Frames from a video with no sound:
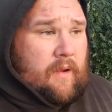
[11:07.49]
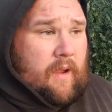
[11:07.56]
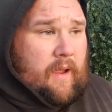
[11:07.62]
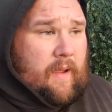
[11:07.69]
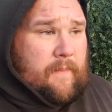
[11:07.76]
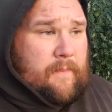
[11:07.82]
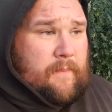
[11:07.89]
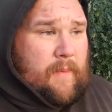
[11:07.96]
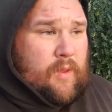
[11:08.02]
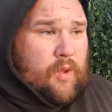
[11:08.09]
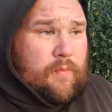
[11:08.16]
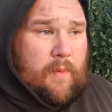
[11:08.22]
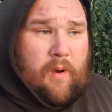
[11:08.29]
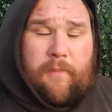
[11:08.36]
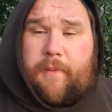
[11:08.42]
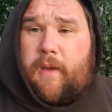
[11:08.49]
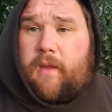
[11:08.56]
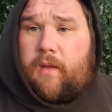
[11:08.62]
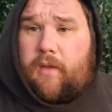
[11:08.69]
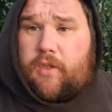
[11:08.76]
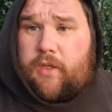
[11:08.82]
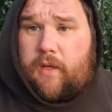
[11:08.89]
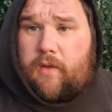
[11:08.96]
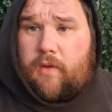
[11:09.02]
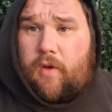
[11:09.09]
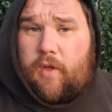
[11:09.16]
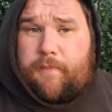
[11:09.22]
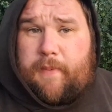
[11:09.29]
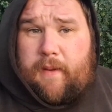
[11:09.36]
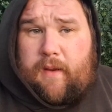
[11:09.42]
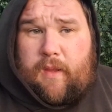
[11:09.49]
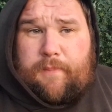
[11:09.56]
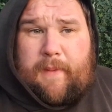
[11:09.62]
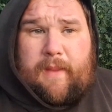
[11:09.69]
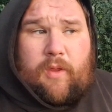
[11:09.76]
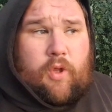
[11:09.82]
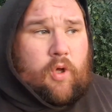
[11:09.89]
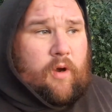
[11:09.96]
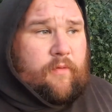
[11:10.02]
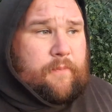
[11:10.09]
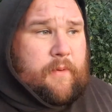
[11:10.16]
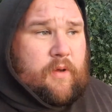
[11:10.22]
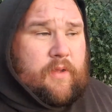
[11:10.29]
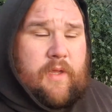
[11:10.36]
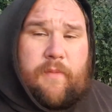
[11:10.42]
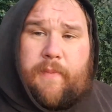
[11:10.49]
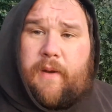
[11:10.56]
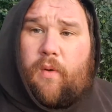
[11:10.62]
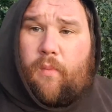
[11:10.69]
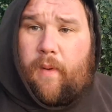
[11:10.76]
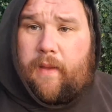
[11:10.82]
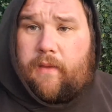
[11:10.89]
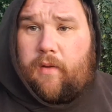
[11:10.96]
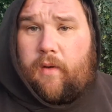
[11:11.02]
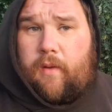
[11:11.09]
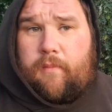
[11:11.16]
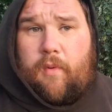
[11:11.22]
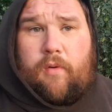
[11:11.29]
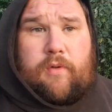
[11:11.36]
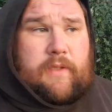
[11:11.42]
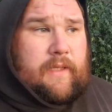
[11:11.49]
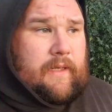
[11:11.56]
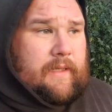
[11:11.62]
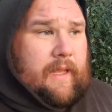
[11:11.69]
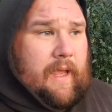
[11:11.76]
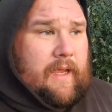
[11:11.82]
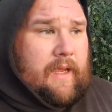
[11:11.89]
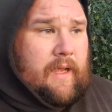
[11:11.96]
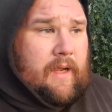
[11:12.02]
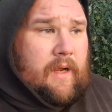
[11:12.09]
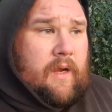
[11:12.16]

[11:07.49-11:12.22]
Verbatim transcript: Um, a small piece of the jigsaw. It's been it's been tough because there's been a wind on it most of the day,